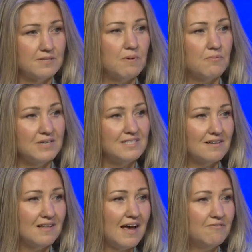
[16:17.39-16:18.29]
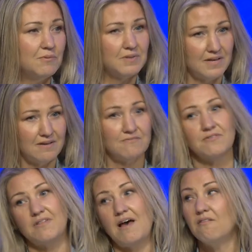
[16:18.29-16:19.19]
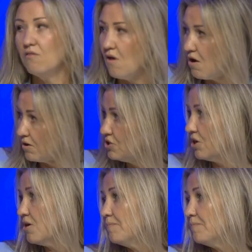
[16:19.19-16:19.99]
but we still have to plan for that long term.